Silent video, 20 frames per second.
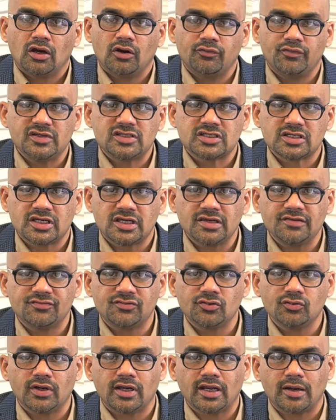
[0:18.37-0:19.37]
which
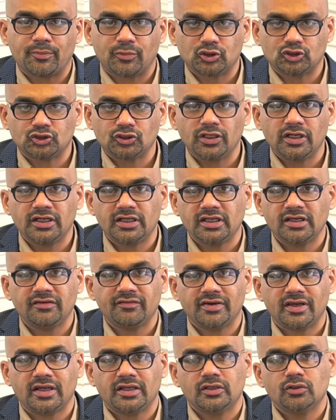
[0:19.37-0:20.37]
gives you an opportunity
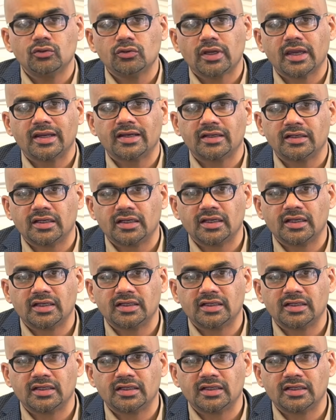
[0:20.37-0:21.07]
where you can